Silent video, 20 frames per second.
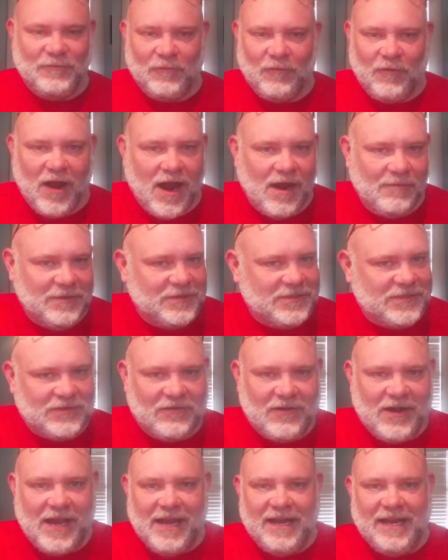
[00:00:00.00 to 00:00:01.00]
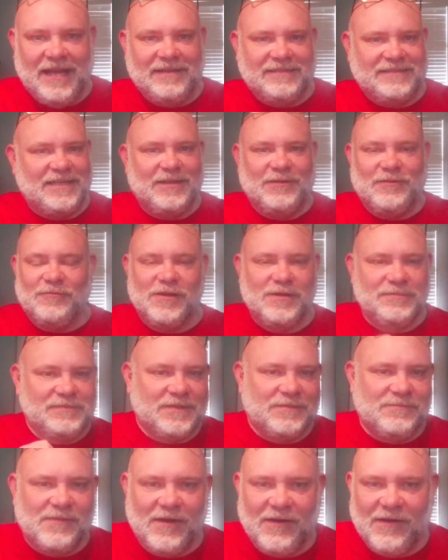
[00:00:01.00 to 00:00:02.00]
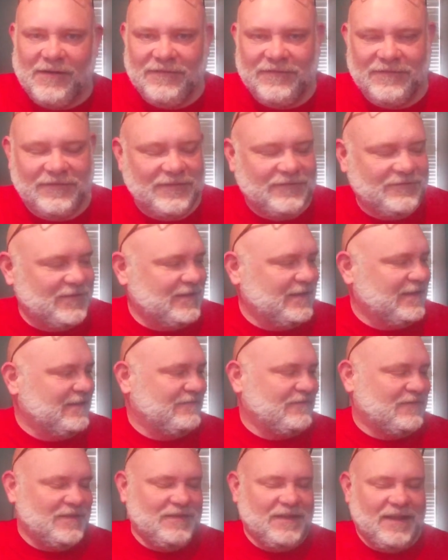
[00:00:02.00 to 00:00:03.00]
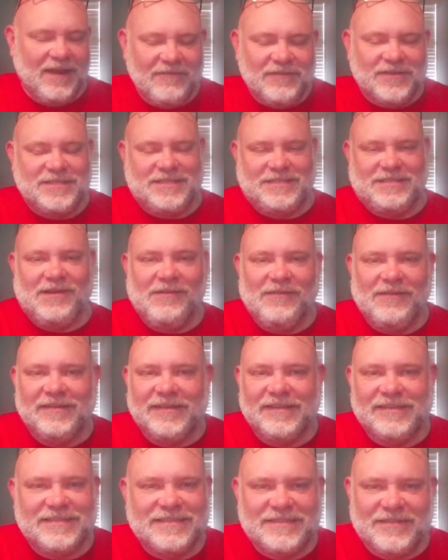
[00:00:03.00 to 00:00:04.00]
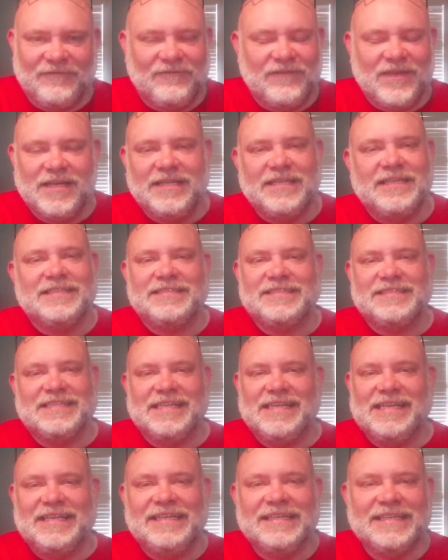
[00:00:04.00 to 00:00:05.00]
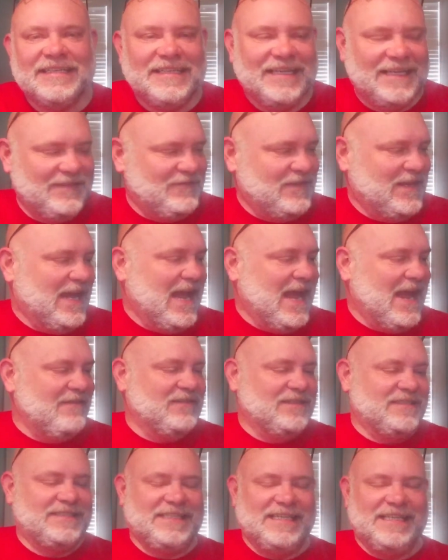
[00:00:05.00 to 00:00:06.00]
Roberts ran out there, ripped them off. If you ever saw it, it's the funniest thing. If you haven't